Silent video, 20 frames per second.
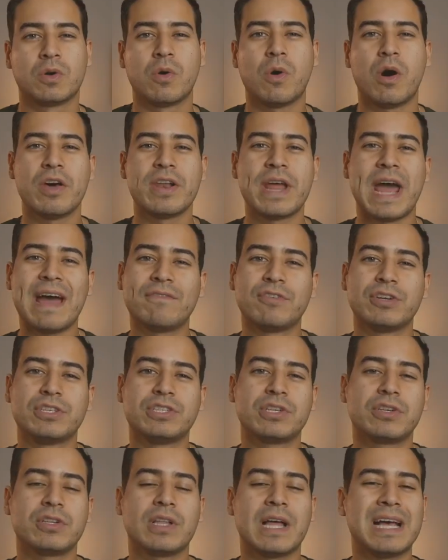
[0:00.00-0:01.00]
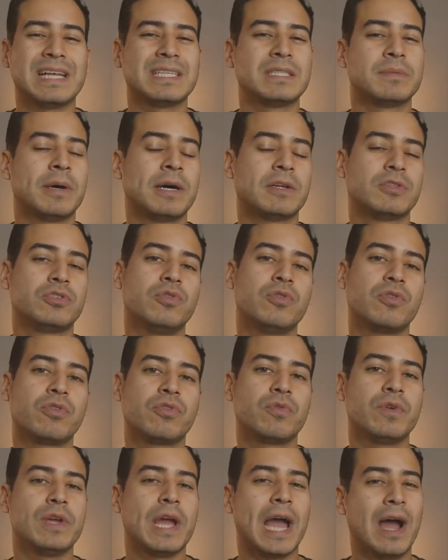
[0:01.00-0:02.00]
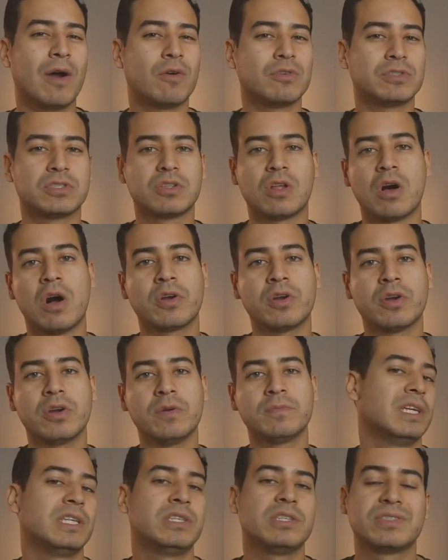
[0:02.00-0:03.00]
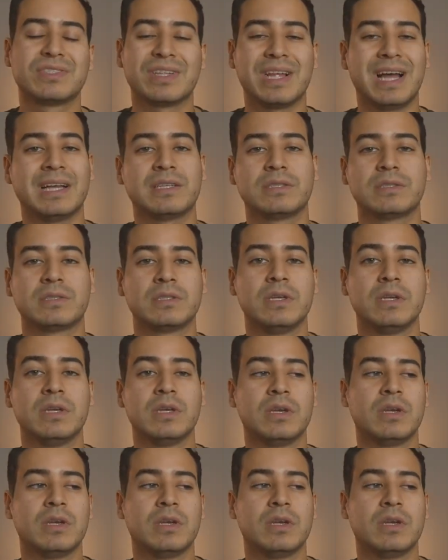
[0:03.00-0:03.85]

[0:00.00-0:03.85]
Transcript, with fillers: So on average, it'll last about 2 or 3 hours longer. It just lasts